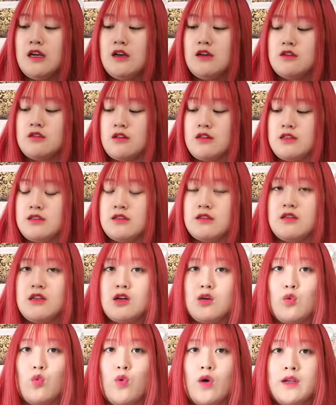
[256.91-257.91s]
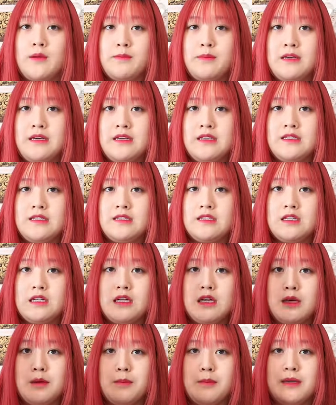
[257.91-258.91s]
So this is their One Piece
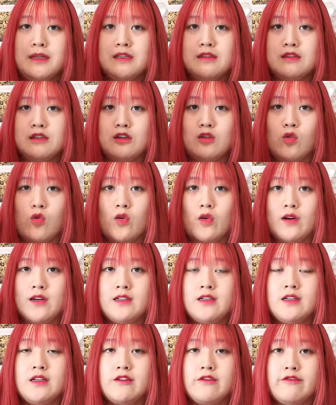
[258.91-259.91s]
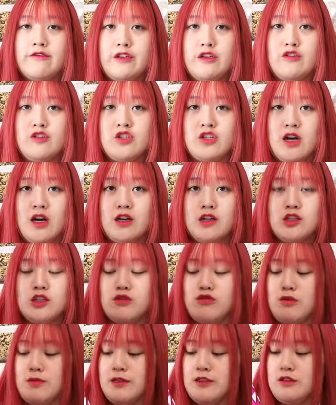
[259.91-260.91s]
Miss Dior Fuchsia
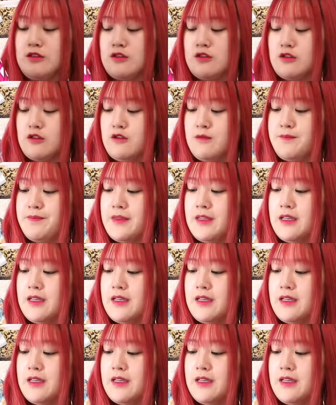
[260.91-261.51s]
swimming suit.